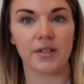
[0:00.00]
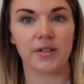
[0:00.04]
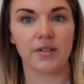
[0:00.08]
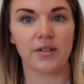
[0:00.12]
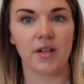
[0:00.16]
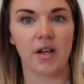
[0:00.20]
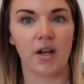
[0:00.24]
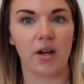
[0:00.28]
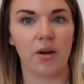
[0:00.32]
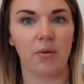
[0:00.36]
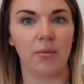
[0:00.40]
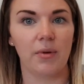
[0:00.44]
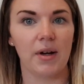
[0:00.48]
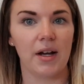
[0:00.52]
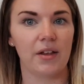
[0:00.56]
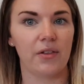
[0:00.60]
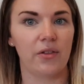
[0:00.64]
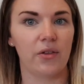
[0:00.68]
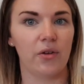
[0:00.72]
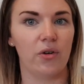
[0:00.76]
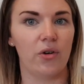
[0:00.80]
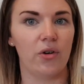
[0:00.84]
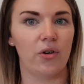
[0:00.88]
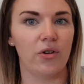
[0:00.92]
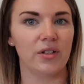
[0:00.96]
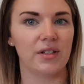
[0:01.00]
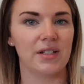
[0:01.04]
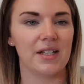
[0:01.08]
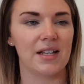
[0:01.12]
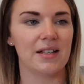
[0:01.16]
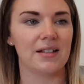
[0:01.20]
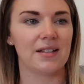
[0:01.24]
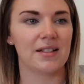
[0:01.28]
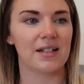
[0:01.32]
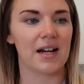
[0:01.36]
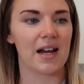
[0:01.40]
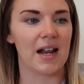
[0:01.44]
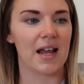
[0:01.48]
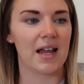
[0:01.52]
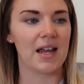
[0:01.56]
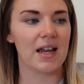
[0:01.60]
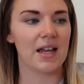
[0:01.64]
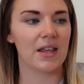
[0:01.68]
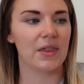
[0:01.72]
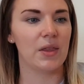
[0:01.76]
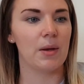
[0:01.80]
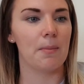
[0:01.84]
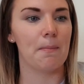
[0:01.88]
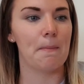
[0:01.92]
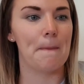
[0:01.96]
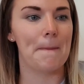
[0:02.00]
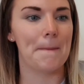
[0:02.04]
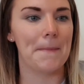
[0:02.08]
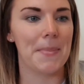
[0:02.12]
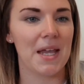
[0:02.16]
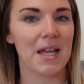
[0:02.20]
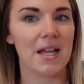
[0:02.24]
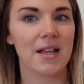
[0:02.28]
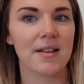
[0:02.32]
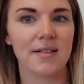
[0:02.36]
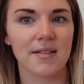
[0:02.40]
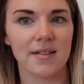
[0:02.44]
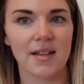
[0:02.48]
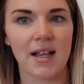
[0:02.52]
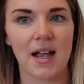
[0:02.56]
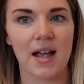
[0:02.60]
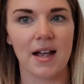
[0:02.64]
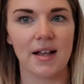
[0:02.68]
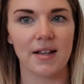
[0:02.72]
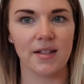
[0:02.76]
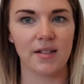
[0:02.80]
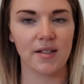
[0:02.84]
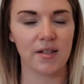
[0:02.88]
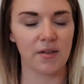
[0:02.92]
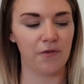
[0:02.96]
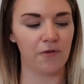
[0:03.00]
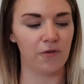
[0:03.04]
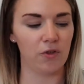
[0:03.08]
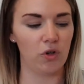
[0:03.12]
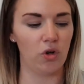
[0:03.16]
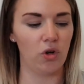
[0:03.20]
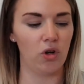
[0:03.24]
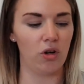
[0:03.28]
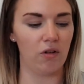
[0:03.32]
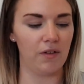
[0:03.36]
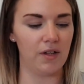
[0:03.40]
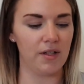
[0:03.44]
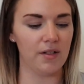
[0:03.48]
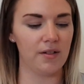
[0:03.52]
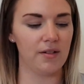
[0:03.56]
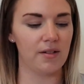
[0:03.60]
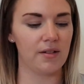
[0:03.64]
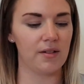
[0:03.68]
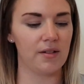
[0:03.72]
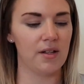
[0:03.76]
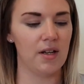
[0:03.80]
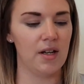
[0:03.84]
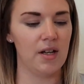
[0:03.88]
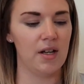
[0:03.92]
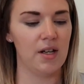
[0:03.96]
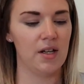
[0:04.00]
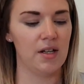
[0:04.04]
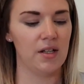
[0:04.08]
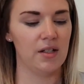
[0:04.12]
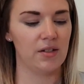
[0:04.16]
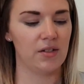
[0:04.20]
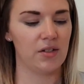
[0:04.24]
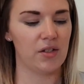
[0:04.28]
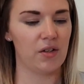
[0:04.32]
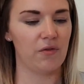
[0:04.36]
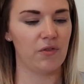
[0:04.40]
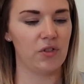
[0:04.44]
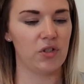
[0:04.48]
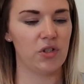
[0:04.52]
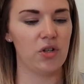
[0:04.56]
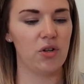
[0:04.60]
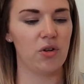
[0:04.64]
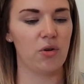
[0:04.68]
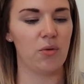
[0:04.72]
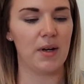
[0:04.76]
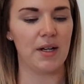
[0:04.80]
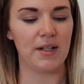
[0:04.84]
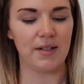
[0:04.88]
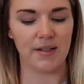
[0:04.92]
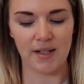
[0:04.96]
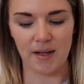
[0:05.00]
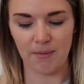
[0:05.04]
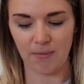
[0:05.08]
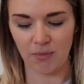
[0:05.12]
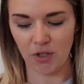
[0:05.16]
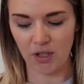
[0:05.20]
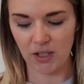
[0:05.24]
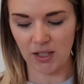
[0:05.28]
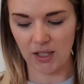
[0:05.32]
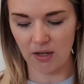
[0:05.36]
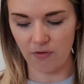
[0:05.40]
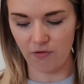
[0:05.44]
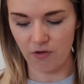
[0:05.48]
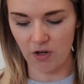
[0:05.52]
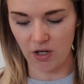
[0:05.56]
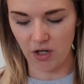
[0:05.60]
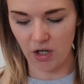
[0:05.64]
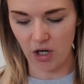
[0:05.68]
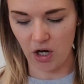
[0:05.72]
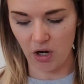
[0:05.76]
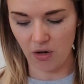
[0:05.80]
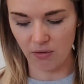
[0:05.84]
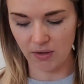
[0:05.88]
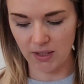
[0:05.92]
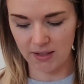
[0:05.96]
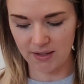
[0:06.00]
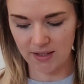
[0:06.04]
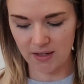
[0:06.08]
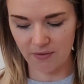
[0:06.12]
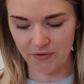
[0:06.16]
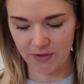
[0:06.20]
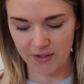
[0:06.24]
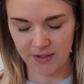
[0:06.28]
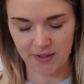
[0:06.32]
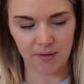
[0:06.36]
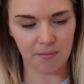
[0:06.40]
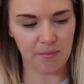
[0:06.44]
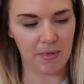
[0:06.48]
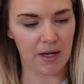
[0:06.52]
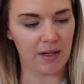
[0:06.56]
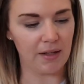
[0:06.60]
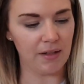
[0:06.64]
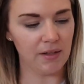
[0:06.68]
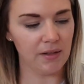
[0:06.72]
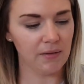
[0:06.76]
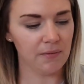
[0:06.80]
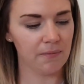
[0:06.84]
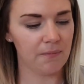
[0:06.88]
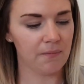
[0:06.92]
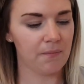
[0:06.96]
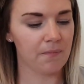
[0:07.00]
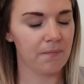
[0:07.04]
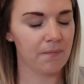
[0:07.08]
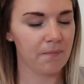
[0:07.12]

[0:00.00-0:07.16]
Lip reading: so I thought it's like the big size Zoflora's. So for £2, I'm going to give it a go. Let's have a smell.